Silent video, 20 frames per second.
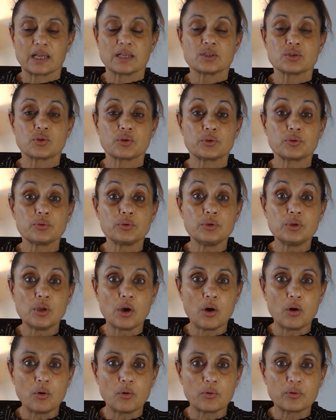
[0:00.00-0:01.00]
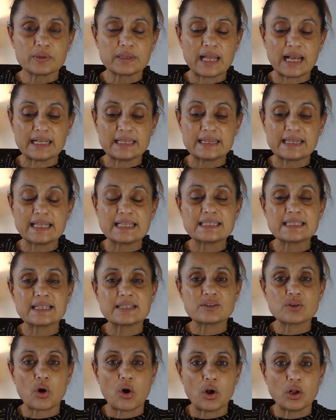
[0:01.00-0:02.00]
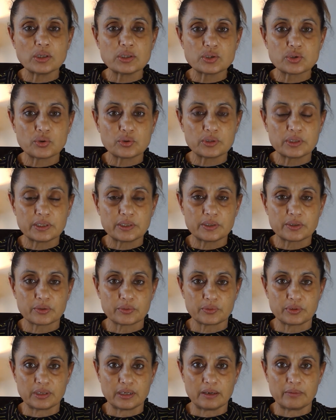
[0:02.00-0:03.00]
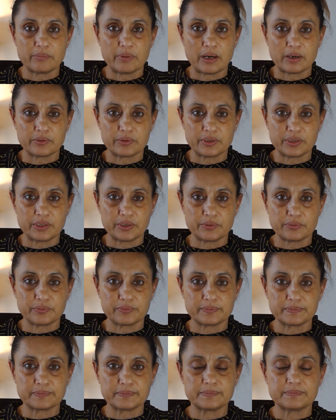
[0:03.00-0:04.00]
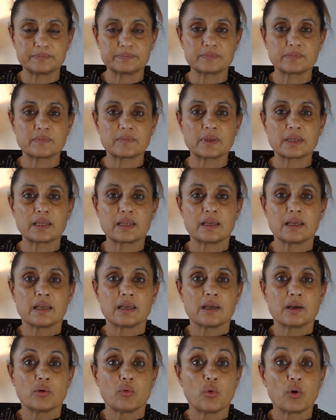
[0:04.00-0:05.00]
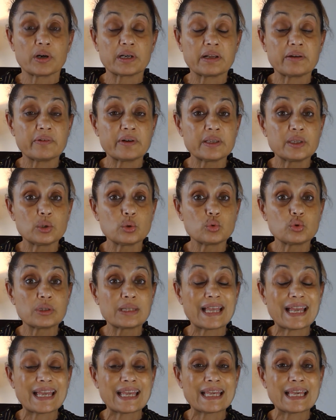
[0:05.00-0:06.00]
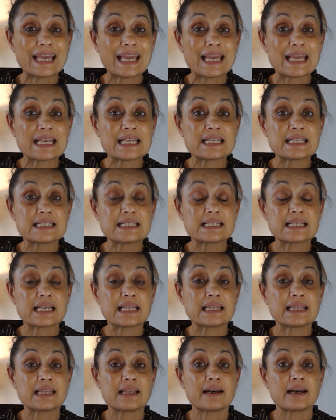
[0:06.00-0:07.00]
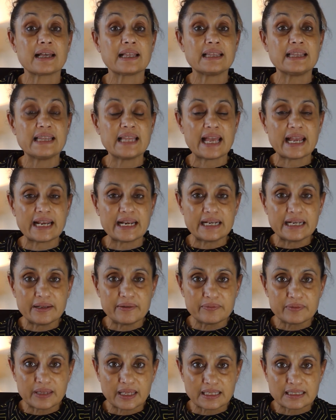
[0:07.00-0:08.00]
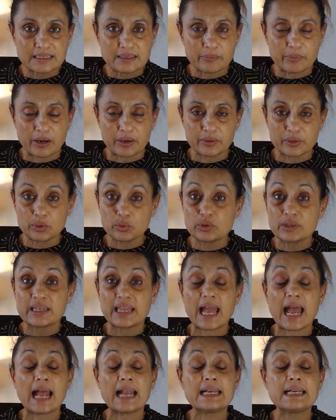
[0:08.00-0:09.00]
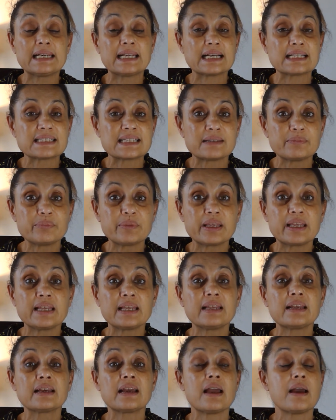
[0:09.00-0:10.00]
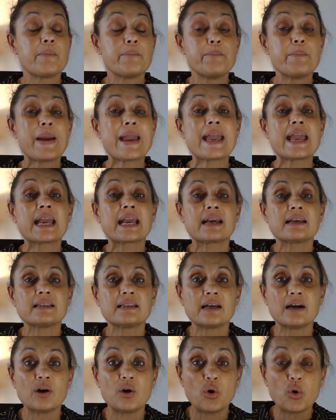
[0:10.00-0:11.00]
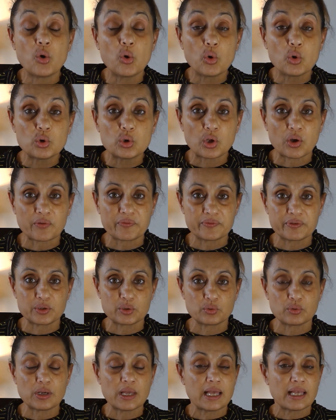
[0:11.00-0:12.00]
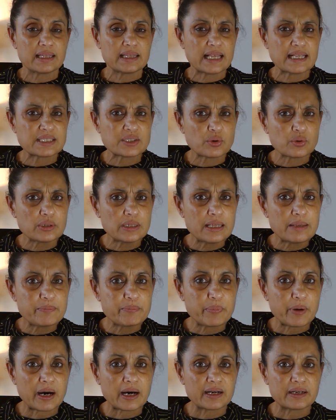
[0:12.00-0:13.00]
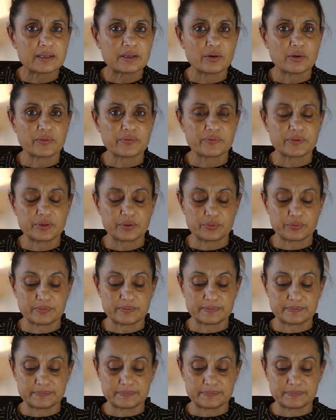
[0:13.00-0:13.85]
So to know that this is also the truth about you. Whatever you think is the negative things about you, that doesn't make the whole of you. That's only part of you.